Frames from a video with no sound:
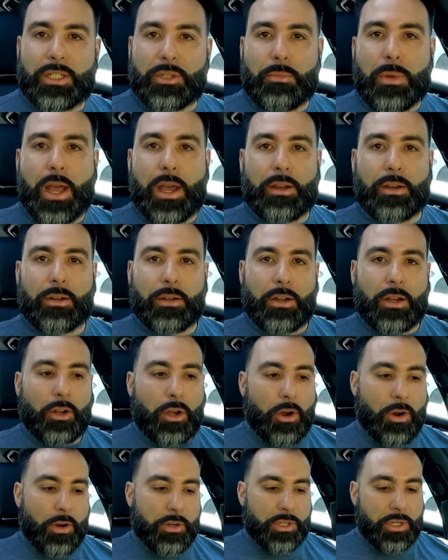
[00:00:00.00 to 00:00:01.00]
it doesn't matter,
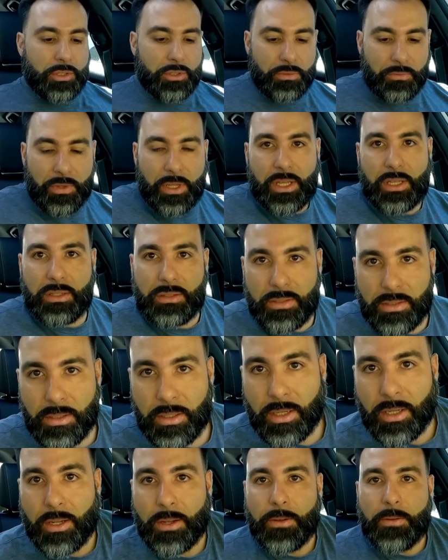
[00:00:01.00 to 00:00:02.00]
cars, SUVs.
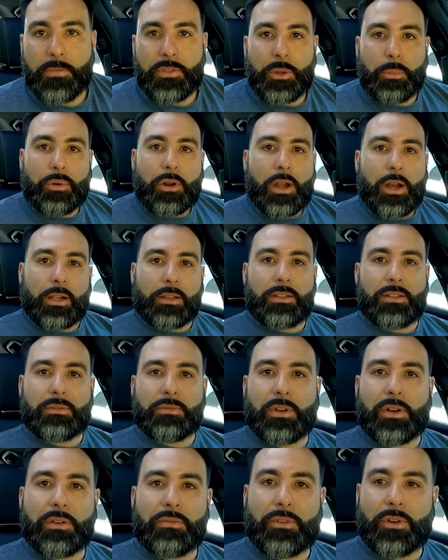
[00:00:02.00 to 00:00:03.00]
The product
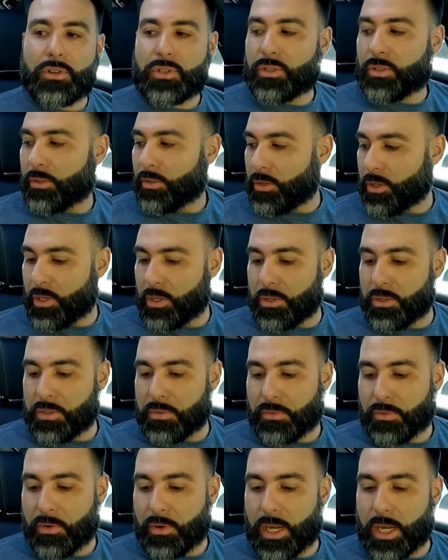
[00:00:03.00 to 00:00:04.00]
is very versatile, you could
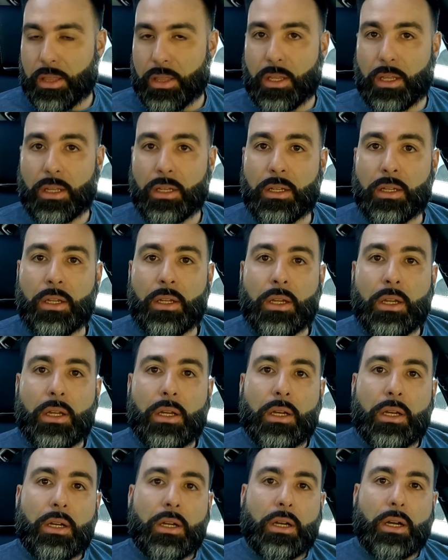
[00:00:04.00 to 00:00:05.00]
use it for anything.
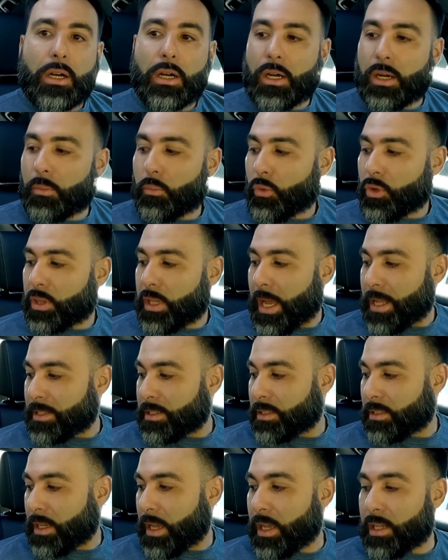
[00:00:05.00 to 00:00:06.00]
With
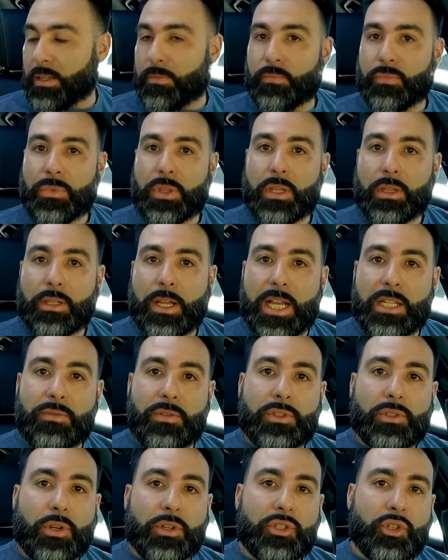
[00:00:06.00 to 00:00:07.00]
that said,
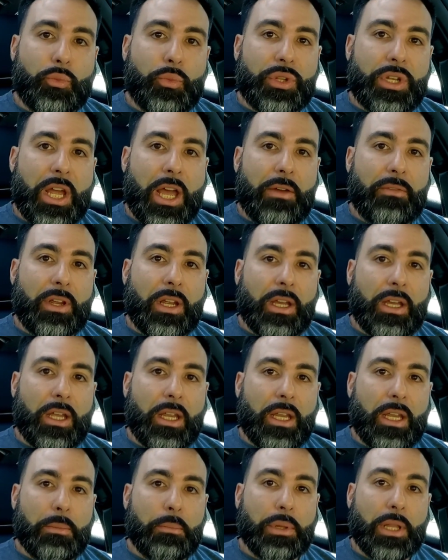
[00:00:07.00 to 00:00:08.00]
Lasfit's also been having
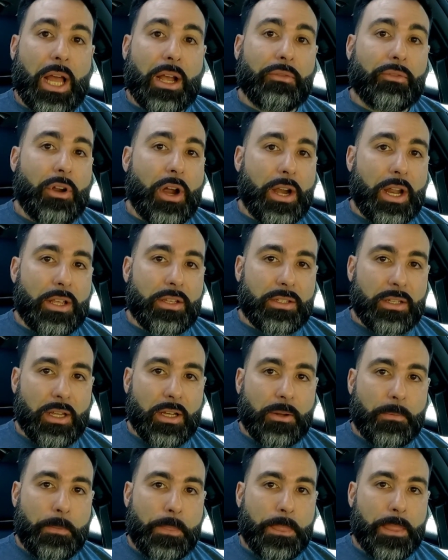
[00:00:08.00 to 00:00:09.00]
a Black Friday
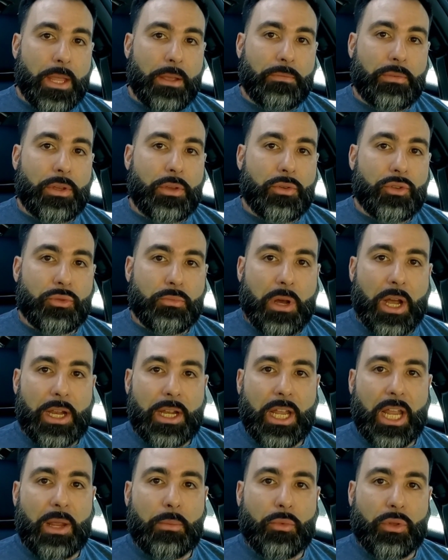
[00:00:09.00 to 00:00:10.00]
sale. If you use
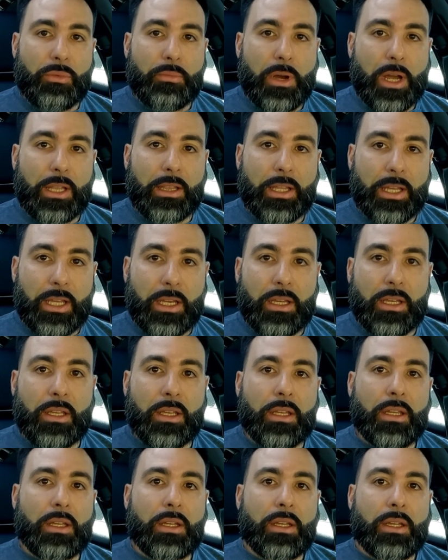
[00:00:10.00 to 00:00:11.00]
my name with my link,
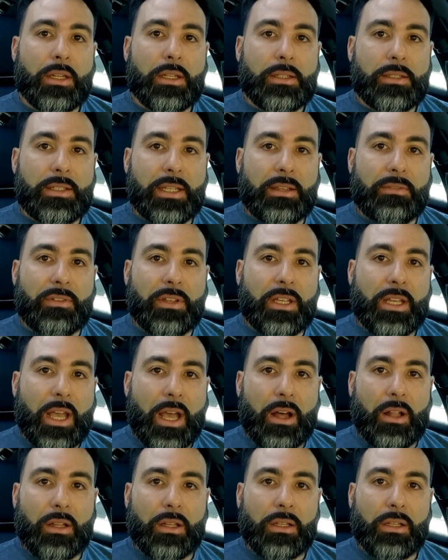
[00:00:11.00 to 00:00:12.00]

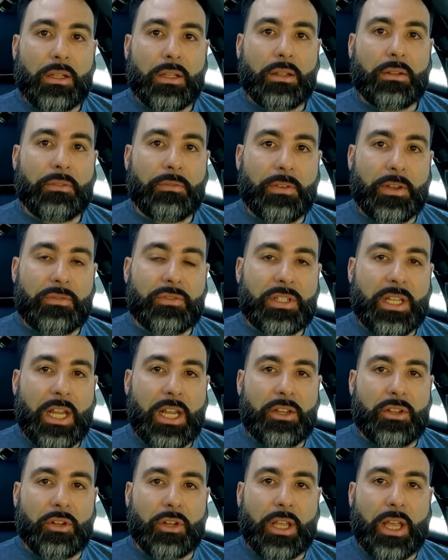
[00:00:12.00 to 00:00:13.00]

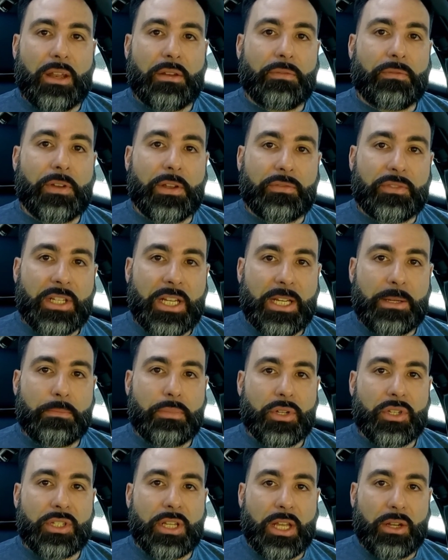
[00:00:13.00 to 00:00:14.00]
DVL15, you'll get
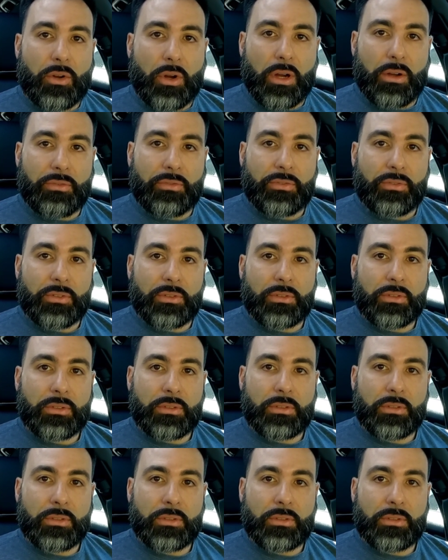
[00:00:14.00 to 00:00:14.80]
15% off